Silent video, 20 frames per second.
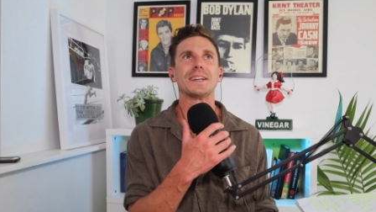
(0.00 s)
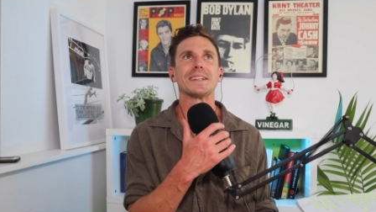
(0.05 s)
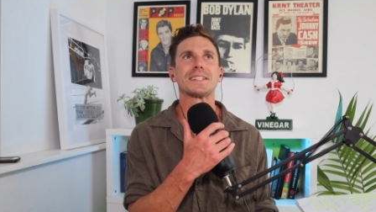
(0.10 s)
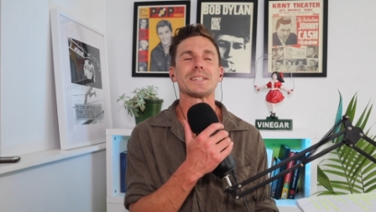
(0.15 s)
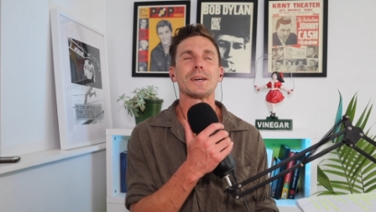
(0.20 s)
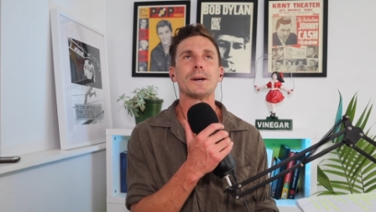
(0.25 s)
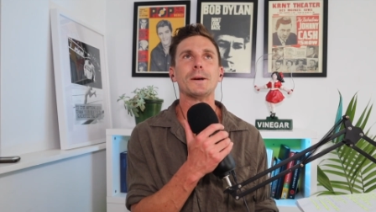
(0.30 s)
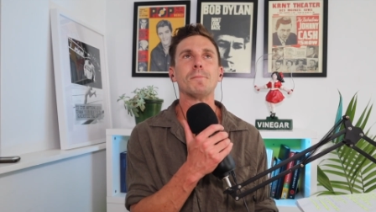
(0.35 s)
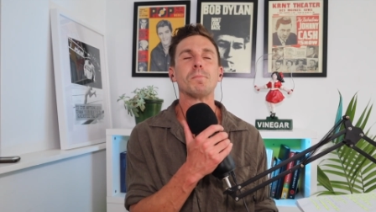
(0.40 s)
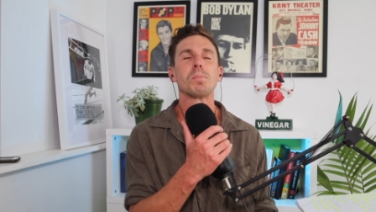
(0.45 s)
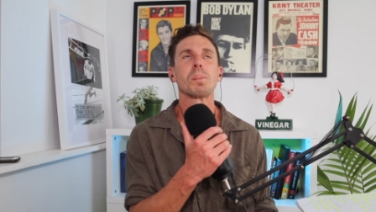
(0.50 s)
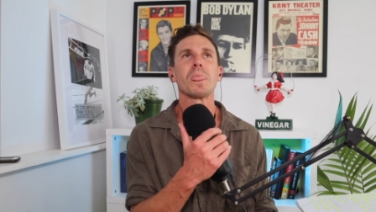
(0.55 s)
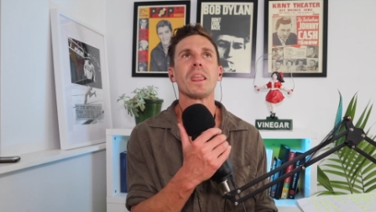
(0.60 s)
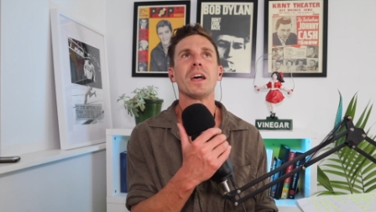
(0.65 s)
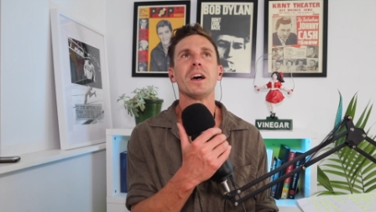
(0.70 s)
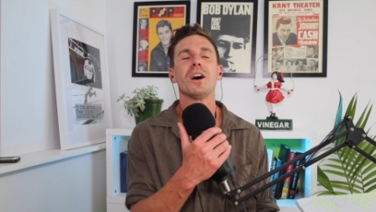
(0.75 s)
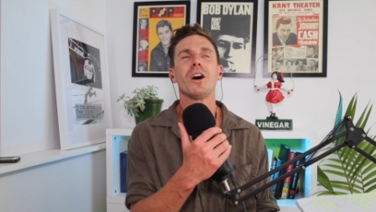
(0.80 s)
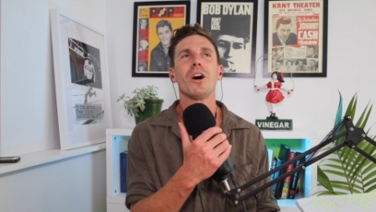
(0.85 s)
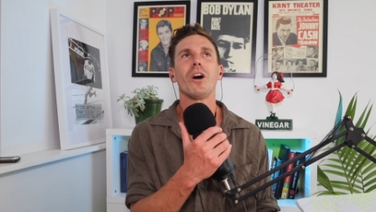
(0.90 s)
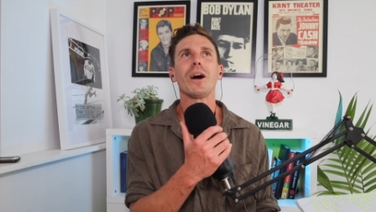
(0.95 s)
So
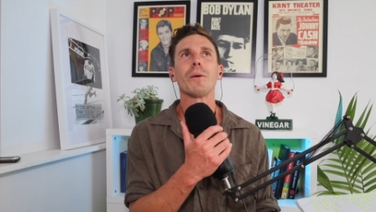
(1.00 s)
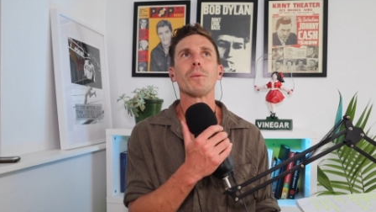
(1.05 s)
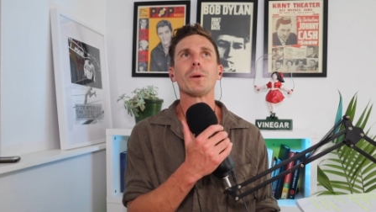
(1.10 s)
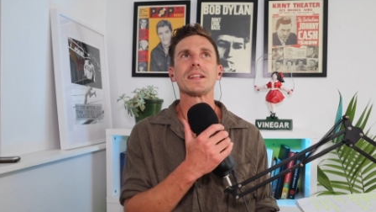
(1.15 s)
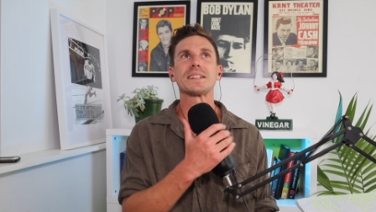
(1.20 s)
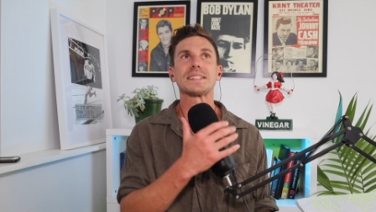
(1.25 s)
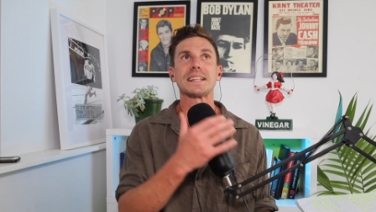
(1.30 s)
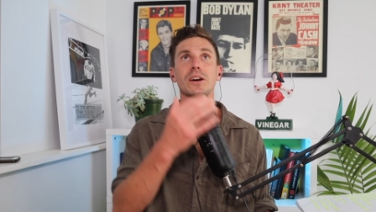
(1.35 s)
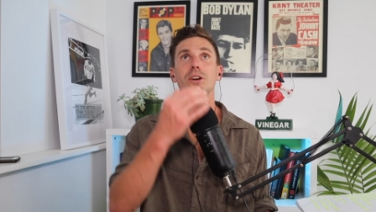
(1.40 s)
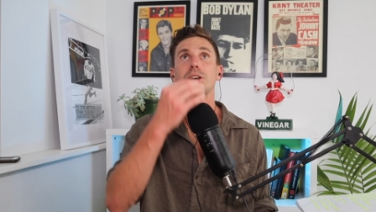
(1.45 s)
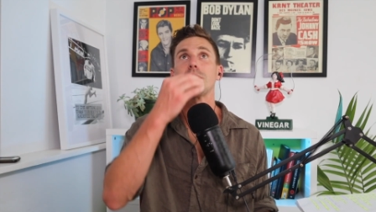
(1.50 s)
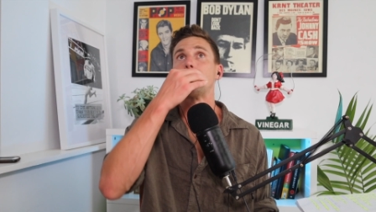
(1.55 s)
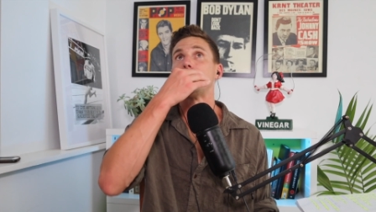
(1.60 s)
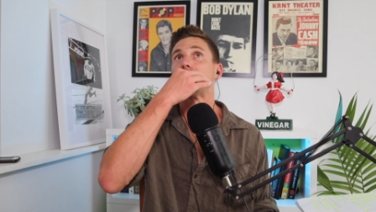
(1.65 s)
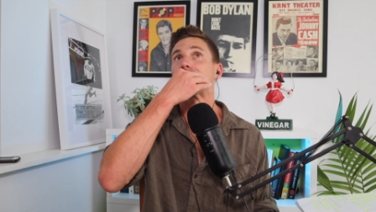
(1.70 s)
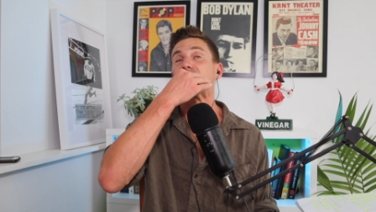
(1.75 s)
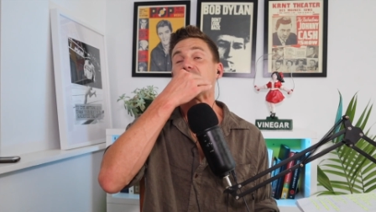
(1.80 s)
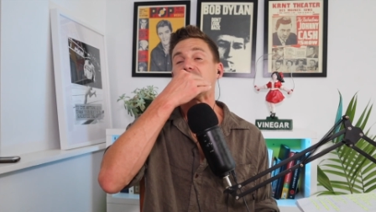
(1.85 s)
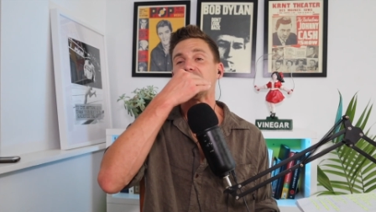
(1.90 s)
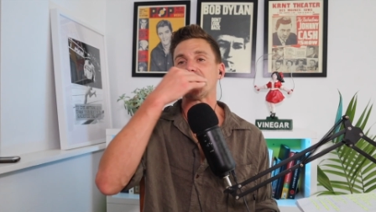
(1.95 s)
I want to tell you
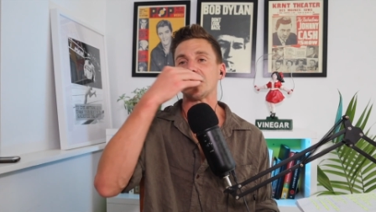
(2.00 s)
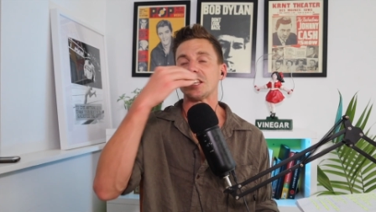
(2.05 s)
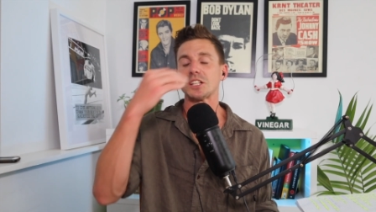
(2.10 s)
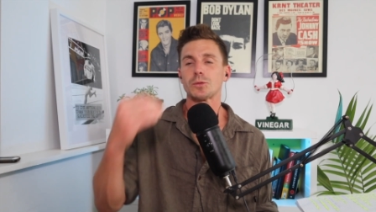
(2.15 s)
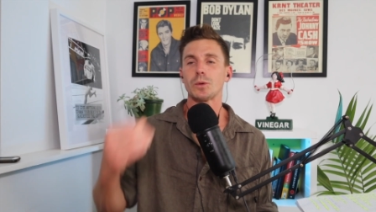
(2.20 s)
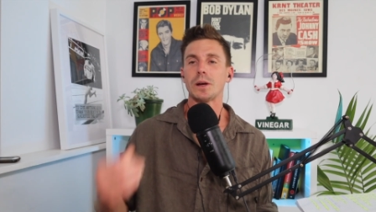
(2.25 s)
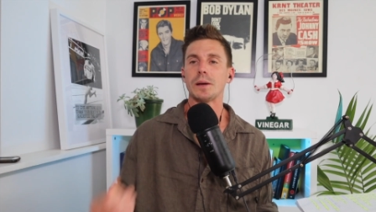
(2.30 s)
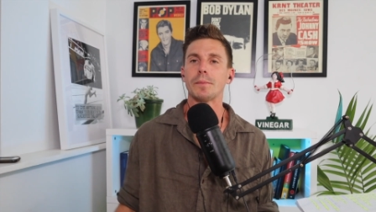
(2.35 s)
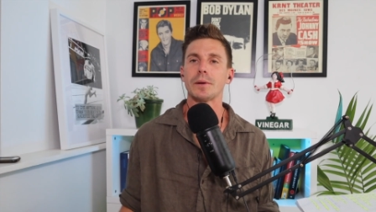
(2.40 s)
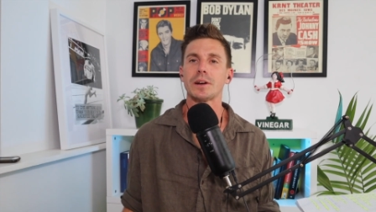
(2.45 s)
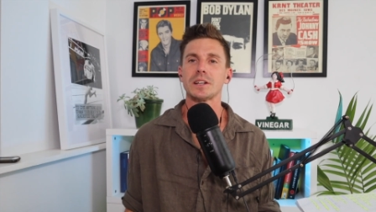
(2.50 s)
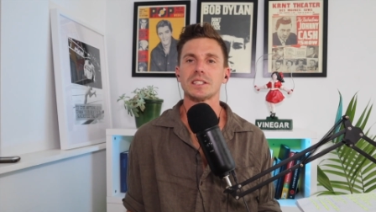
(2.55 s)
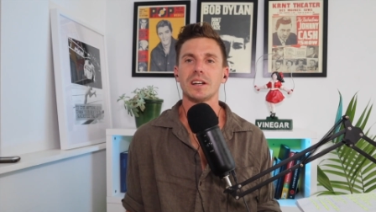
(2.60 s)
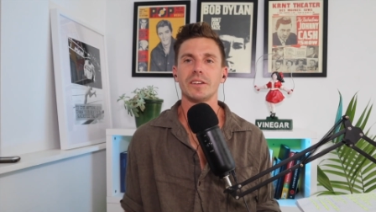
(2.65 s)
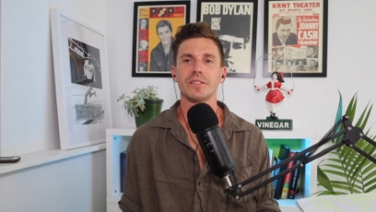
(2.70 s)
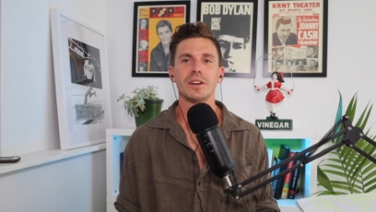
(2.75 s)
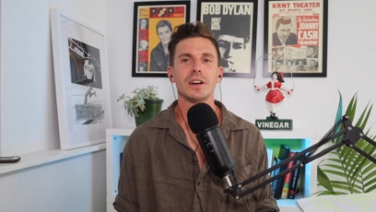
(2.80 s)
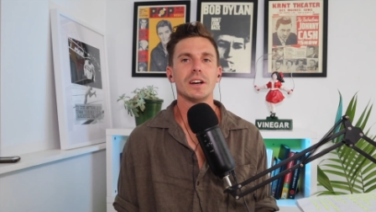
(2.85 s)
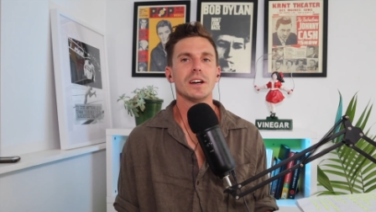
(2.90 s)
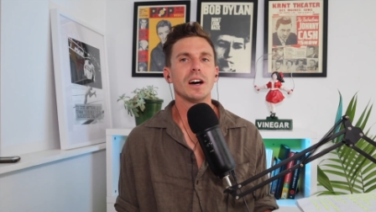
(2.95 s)
about something this week because
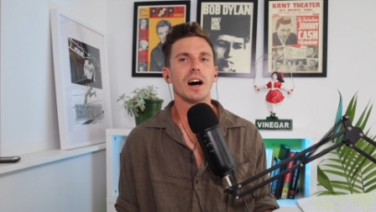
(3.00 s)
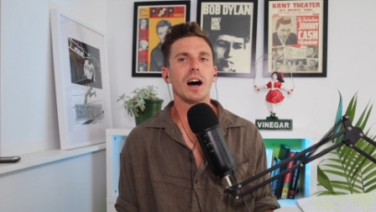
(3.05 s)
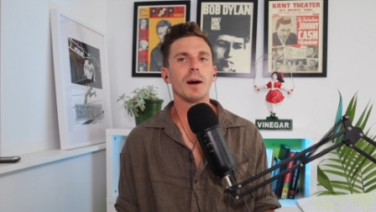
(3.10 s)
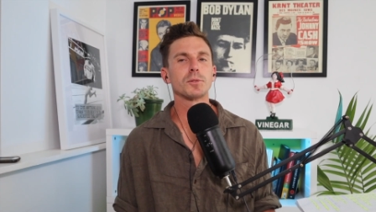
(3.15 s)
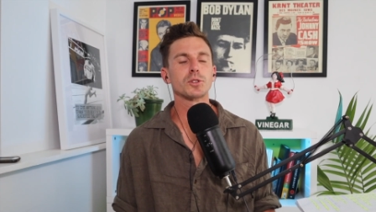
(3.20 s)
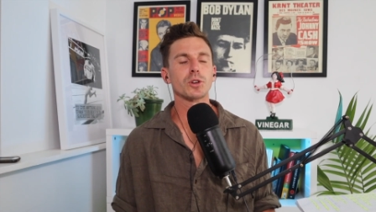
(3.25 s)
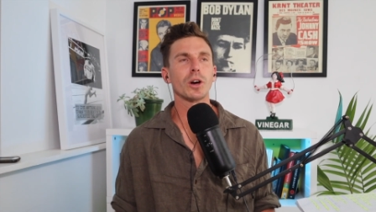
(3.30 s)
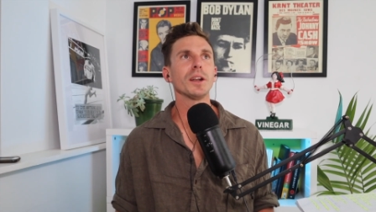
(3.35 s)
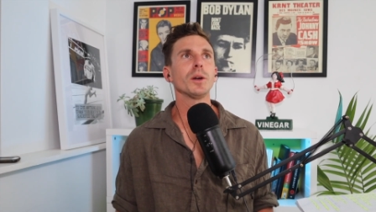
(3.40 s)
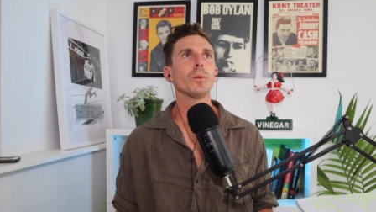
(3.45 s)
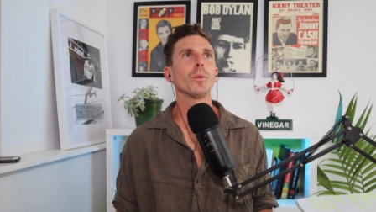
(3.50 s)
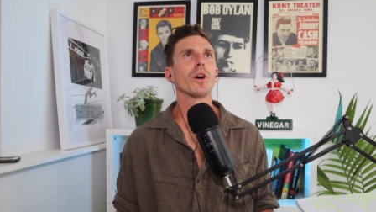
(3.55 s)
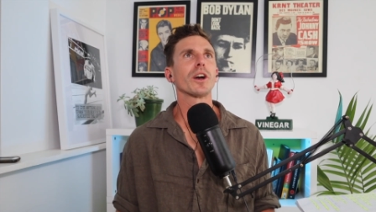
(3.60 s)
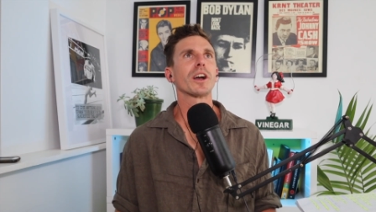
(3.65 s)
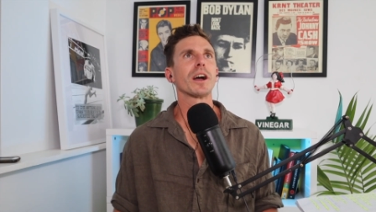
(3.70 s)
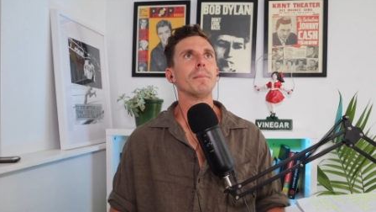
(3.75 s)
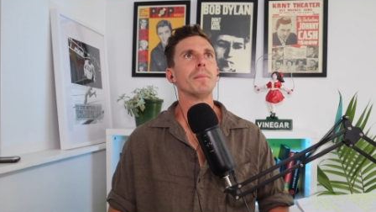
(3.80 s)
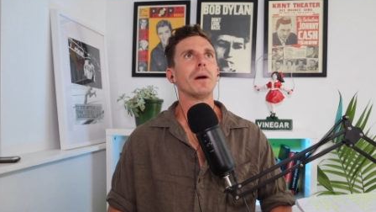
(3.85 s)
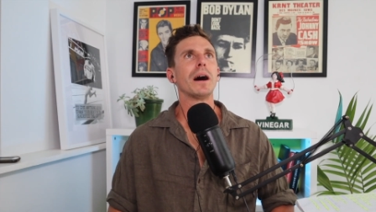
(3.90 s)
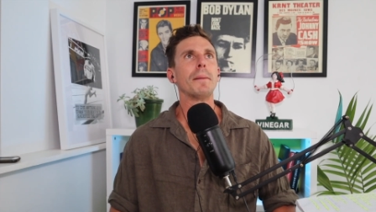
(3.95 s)
I've I'm trying to work
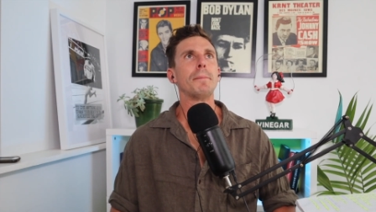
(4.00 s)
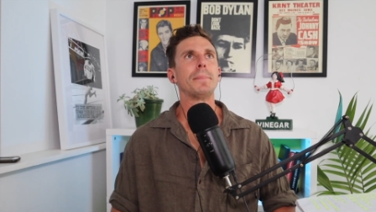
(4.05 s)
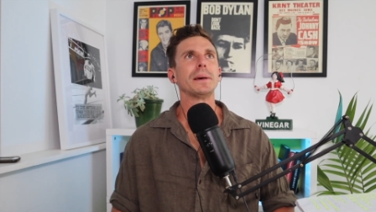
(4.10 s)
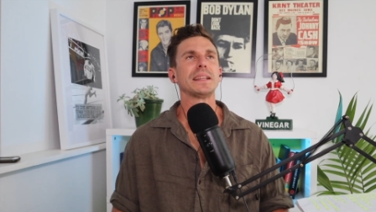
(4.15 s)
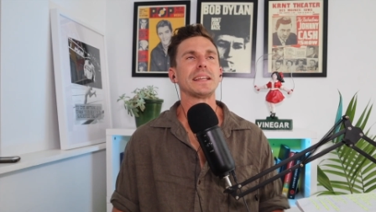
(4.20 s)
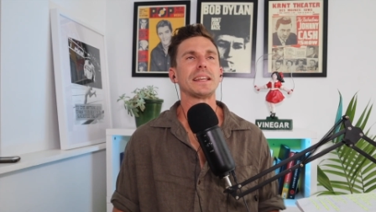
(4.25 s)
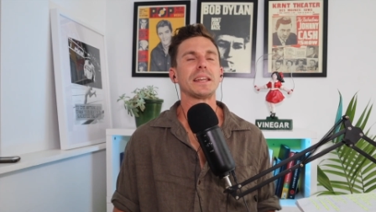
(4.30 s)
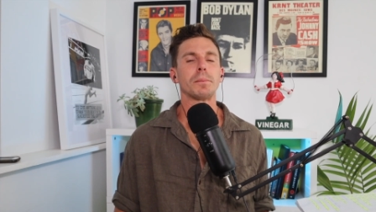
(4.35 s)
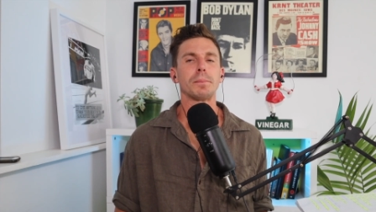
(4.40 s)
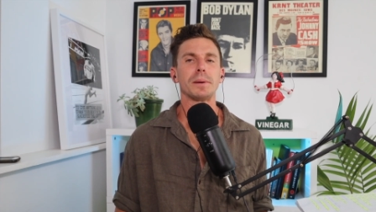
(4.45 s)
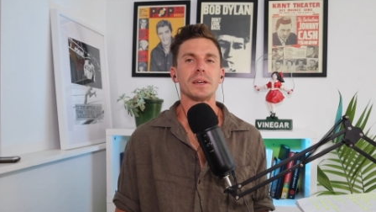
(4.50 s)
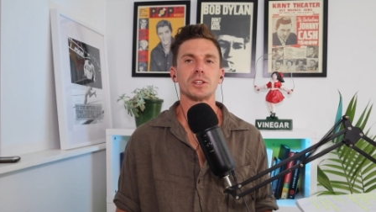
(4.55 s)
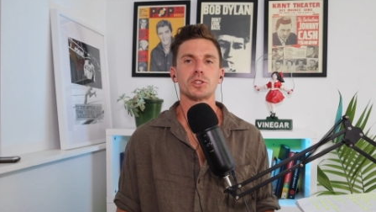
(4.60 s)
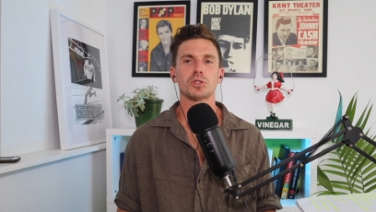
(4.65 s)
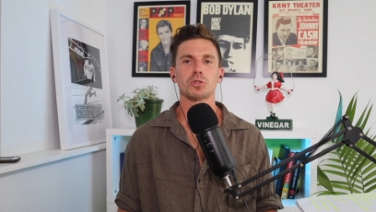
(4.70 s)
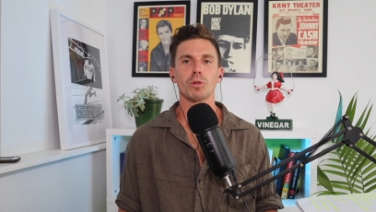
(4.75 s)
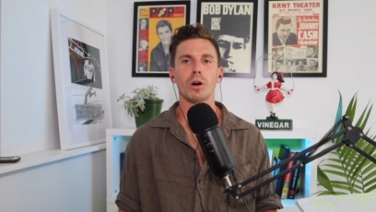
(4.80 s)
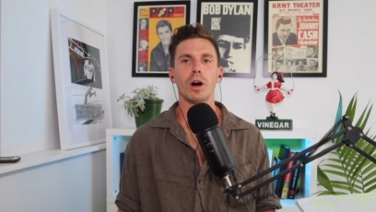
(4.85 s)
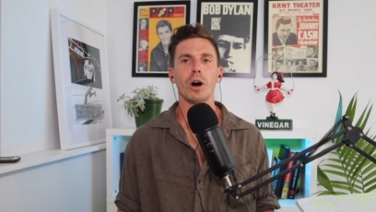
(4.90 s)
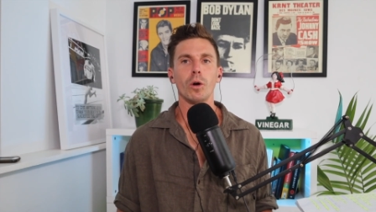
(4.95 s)
on my ability to be a
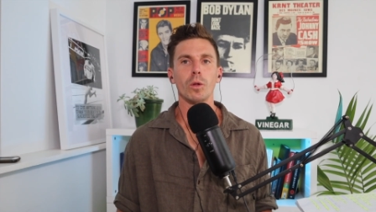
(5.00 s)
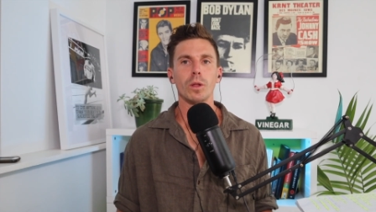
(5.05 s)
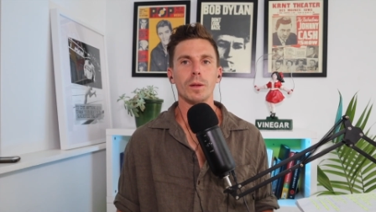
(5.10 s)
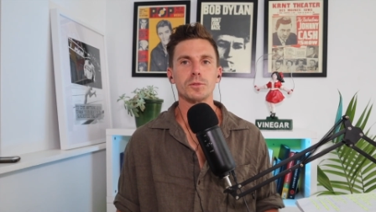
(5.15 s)
troll.